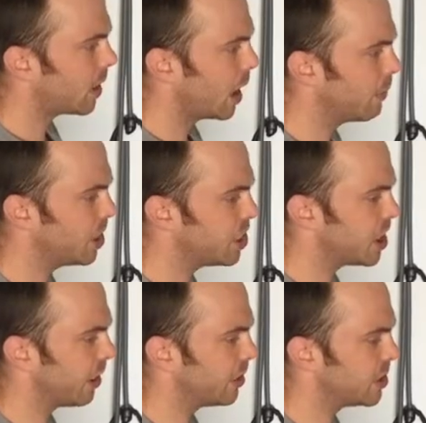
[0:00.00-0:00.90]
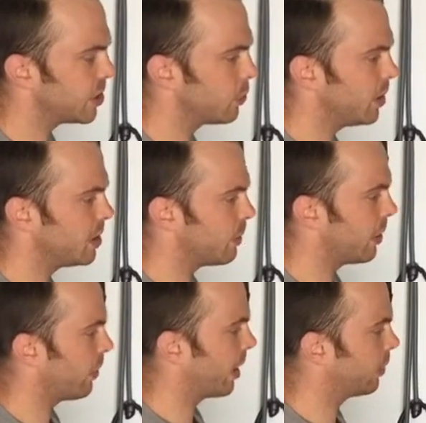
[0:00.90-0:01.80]
I'm going to gently squeeze my
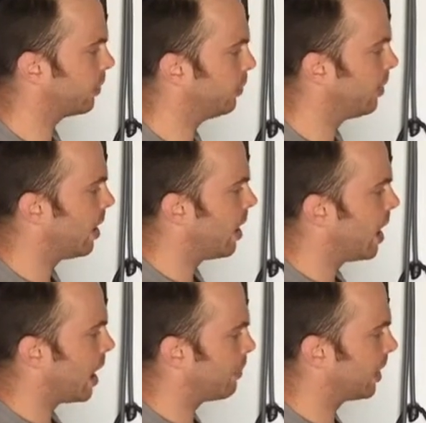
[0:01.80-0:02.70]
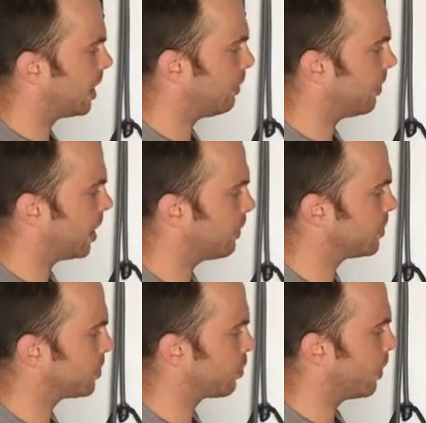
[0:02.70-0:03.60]
right glute. I'm going to keep the hips
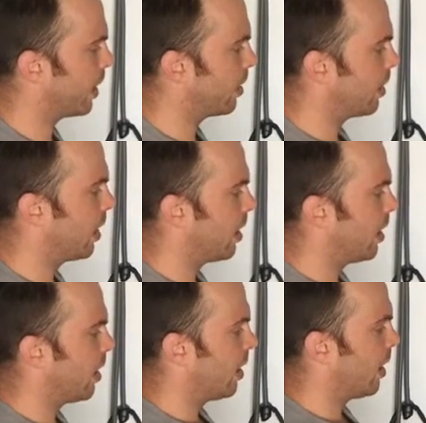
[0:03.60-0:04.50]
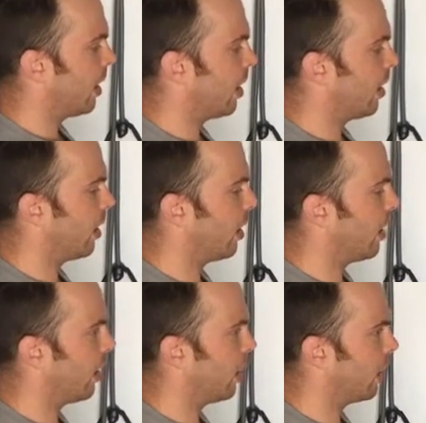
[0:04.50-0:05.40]
square
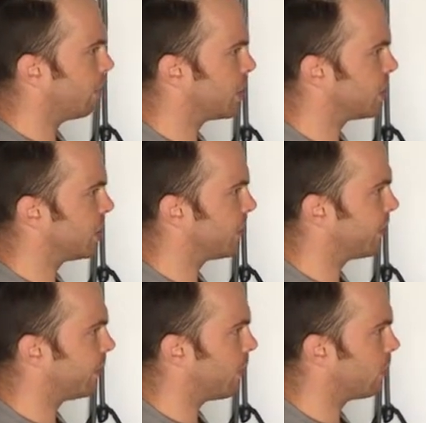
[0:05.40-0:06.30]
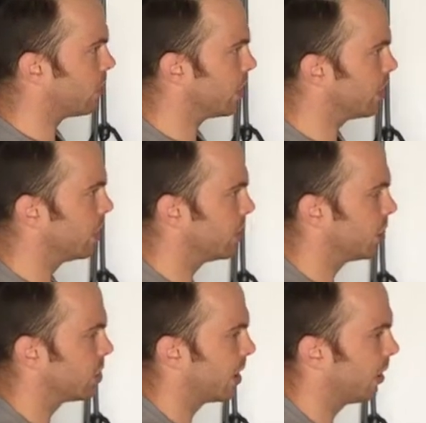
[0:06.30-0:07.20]
and I'm going to shift forward,
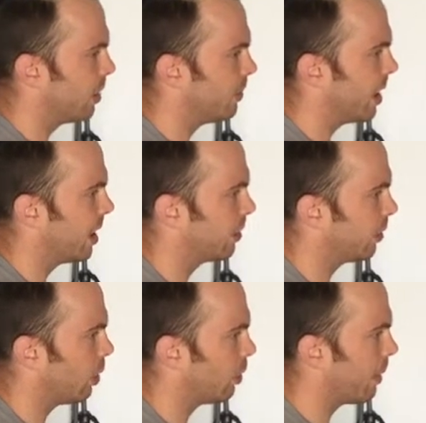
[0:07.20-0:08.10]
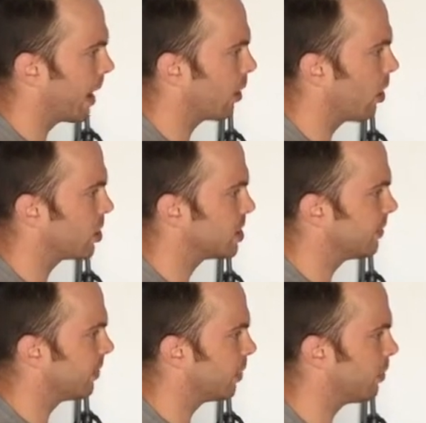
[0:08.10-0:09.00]
trying to eliminate the lower back arching
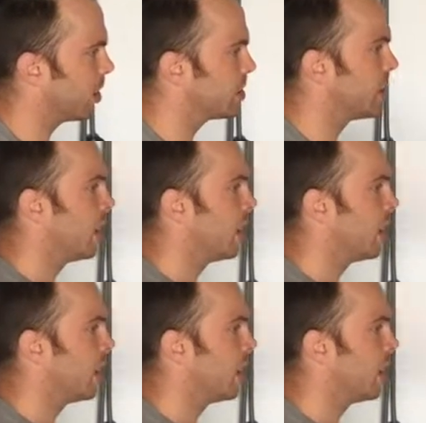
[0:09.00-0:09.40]
very much.